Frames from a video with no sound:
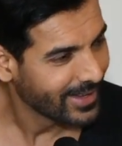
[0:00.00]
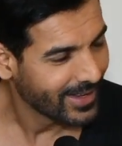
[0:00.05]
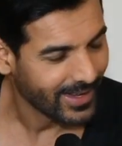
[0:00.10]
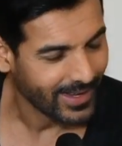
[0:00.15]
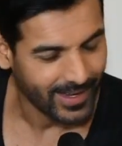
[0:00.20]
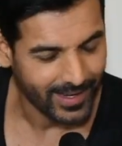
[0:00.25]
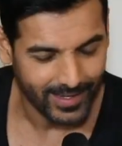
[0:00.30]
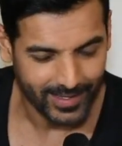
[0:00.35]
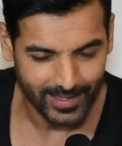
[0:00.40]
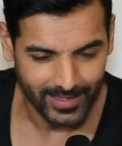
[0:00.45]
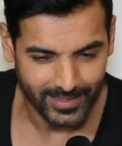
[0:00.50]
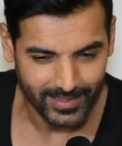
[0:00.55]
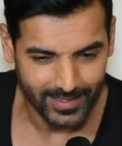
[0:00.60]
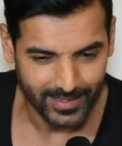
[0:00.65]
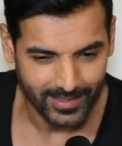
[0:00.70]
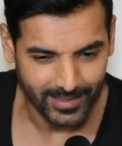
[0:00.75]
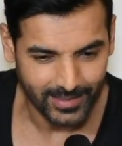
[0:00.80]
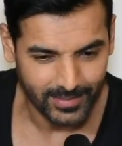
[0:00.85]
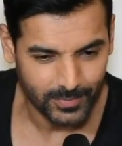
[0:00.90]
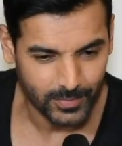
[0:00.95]
and he's
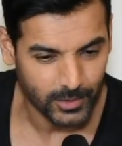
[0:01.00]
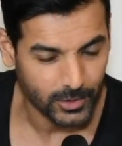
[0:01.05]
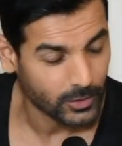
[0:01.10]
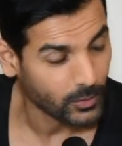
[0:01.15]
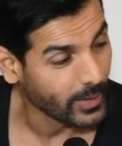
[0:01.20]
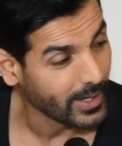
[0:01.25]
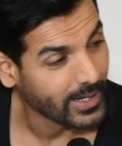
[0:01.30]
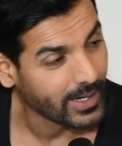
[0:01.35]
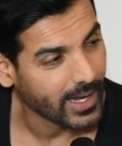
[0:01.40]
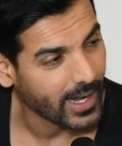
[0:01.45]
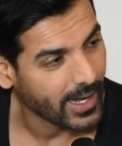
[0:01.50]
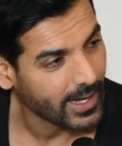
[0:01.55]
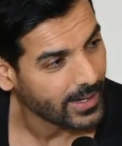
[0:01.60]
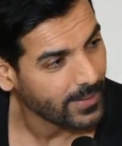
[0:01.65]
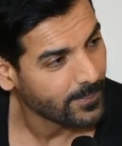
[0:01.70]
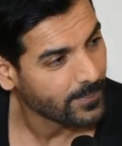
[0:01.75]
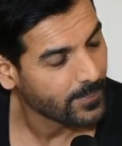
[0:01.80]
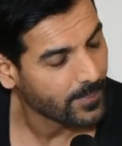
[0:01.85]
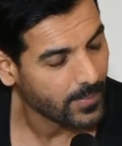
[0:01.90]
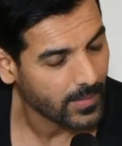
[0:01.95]
a sweet
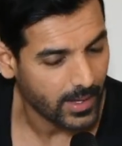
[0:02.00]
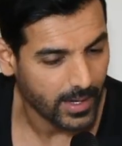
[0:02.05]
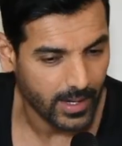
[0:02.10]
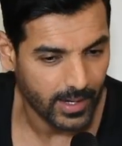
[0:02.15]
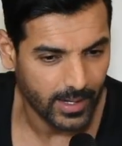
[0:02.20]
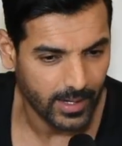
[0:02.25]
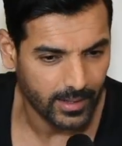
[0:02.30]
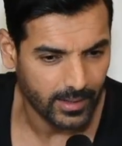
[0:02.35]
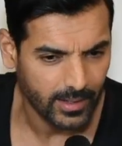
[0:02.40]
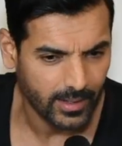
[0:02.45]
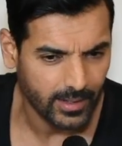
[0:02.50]
guy. And I